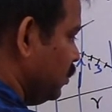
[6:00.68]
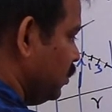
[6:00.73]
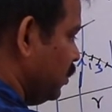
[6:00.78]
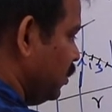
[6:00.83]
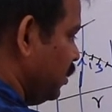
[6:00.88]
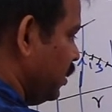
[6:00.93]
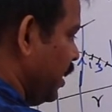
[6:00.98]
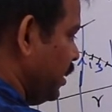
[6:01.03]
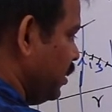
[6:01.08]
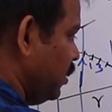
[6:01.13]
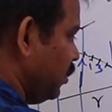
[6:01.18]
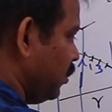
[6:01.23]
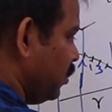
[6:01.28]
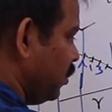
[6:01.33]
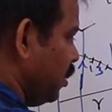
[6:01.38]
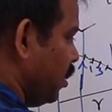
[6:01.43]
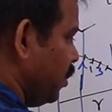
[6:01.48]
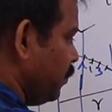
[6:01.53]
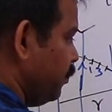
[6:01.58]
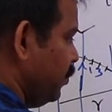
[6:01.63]
Line
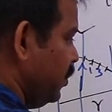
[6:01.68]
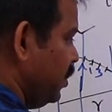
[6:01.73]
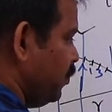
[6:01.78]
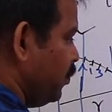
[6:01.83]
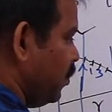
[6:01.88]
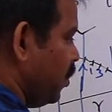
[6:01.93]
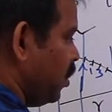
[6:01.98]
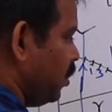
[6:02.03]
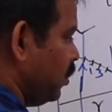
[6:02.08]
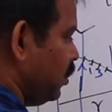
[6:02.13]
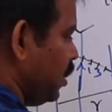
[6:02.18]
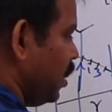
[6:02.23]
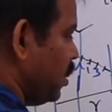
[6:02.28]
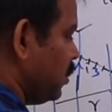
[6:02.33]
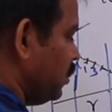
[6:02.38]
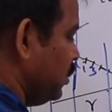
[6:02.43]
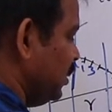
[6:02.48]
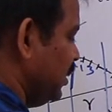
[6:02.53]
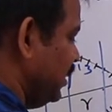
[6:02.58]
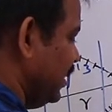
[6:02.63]
integral of b bar
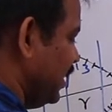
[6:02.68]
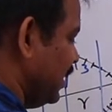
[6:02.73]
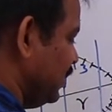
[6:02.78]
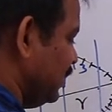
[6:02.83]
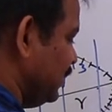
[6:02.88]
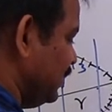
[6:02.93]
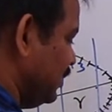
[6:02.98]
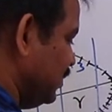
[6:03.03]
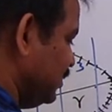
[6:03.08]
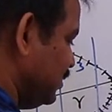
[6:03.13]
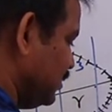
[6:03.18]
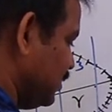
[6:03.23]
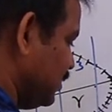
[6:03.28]
dot dl, this